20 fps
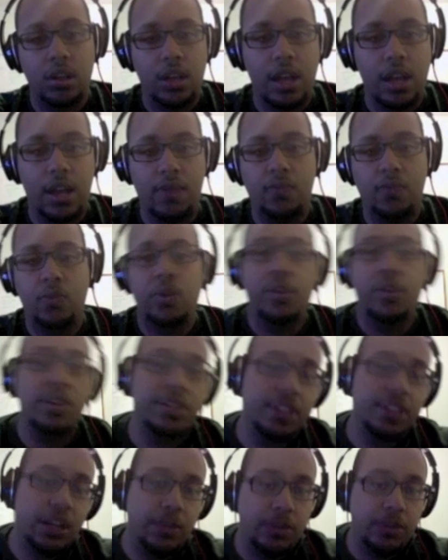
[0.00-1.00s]
And we already
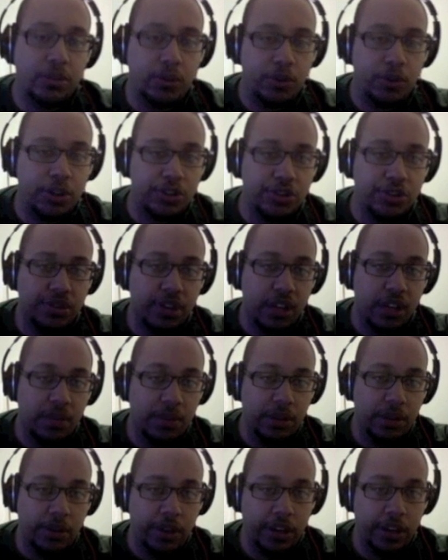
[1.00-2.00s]
set up what the rotation is going to
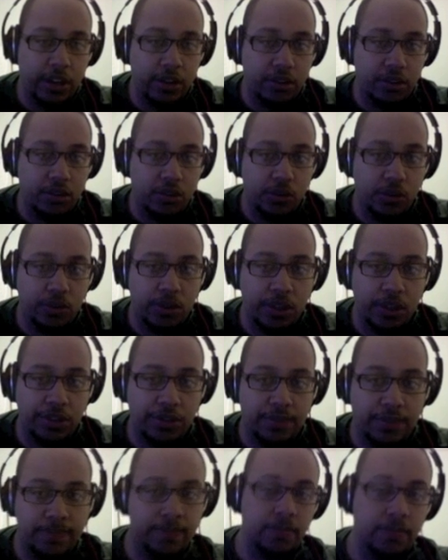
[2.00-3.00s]
be right here, new
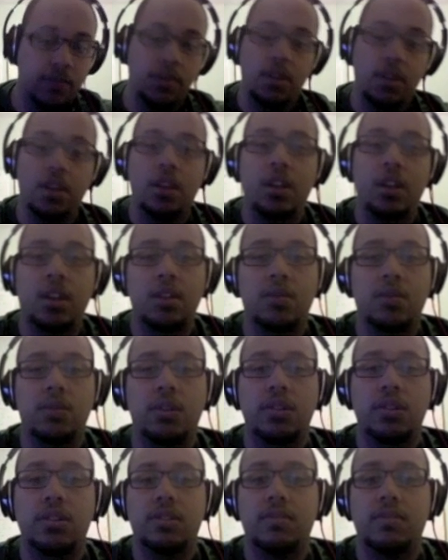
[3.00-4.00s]
rotation. We
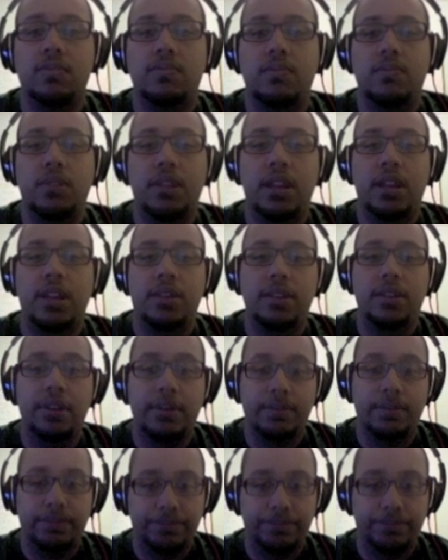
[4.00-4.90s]
just put that in there.